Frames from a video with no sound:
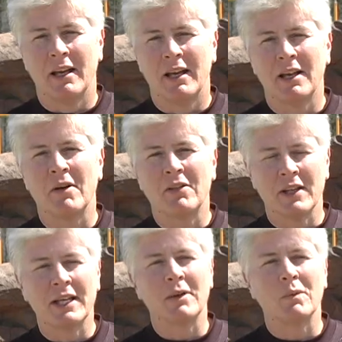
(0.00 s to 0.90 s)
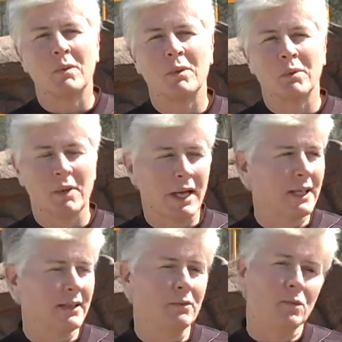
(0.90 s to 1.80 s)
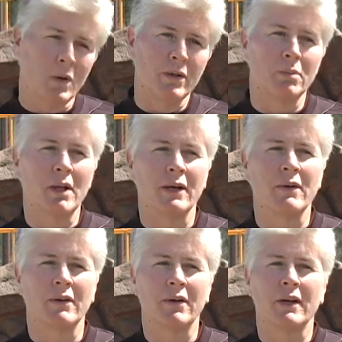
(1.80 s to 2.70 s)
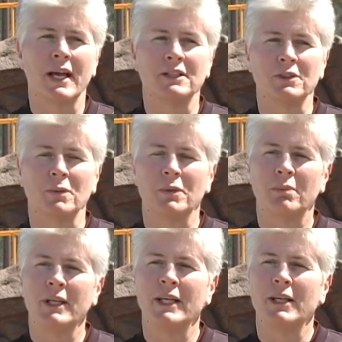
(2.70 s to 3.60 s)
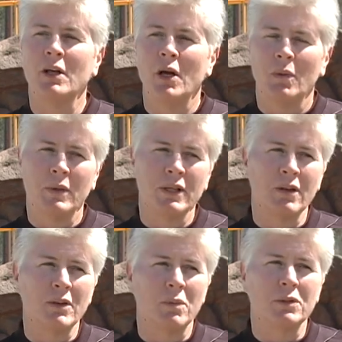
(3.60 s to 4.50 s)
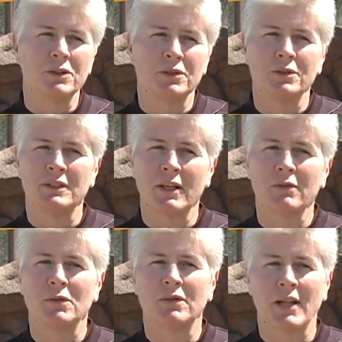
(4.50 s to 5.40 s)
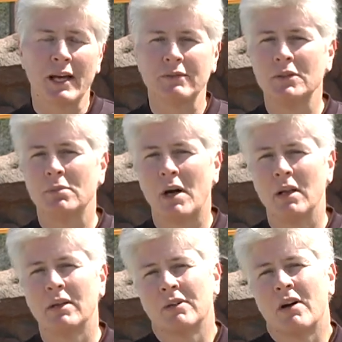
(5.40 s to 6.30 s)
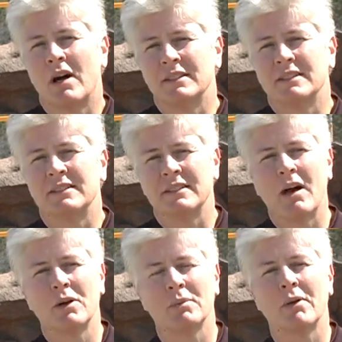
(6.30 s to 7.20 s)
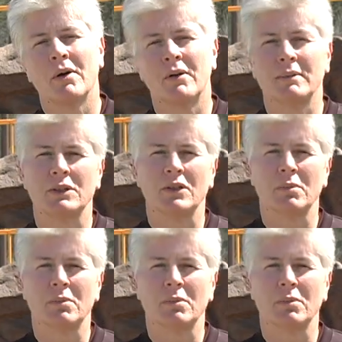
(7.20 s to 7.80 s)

in our thinking when we were planning where the playground location would be, we know that we'll do several flag football, lacrosse, and soccer programs on our